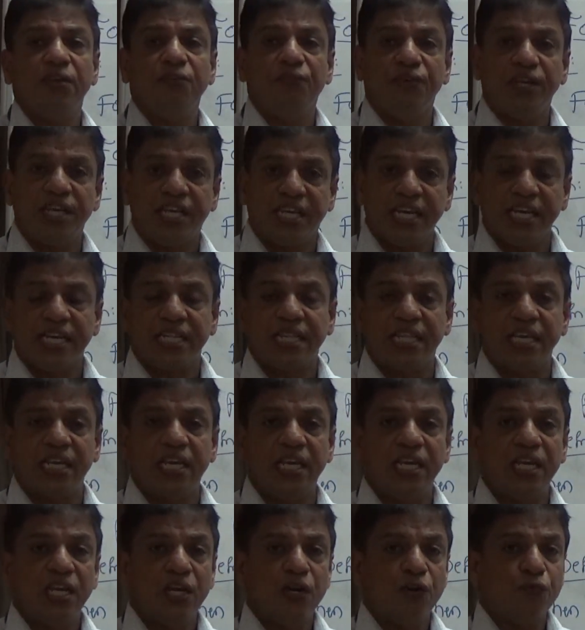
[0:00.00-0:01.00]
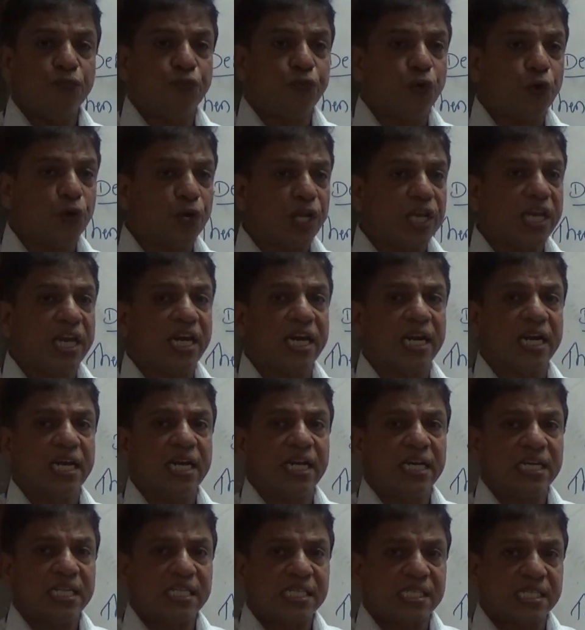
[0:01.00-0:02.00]
We get the
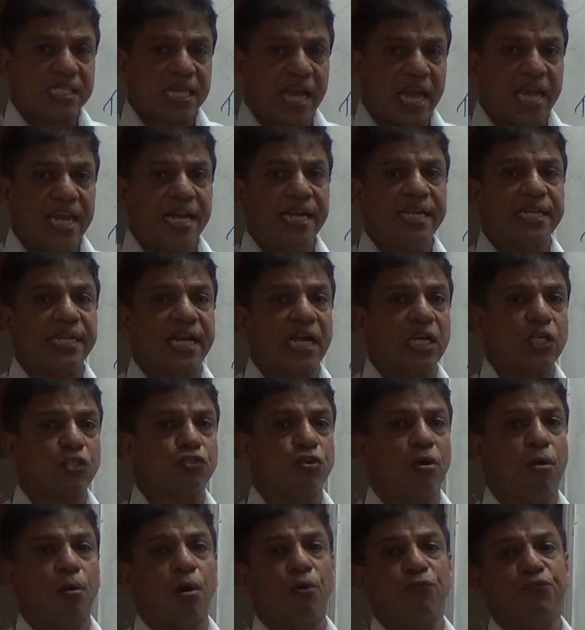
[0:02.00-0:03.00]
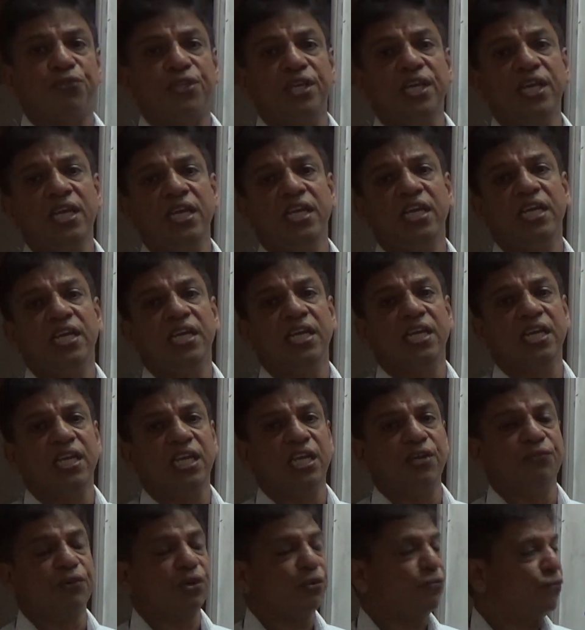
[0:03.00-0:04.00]
Fourier sine transform of the
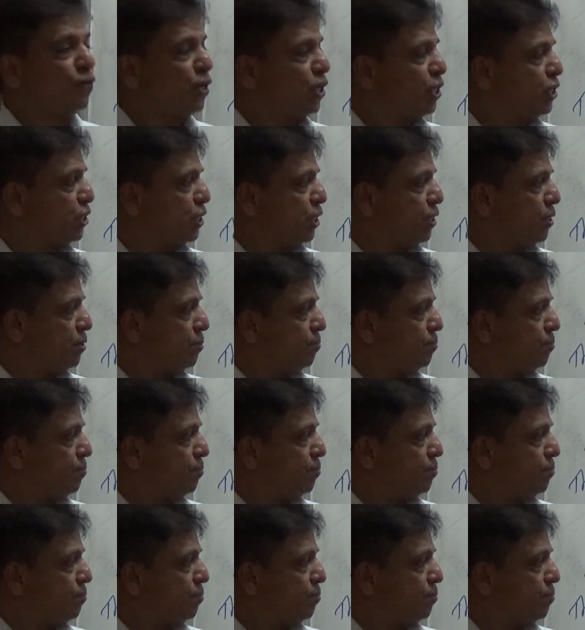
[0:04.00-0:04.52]
given function.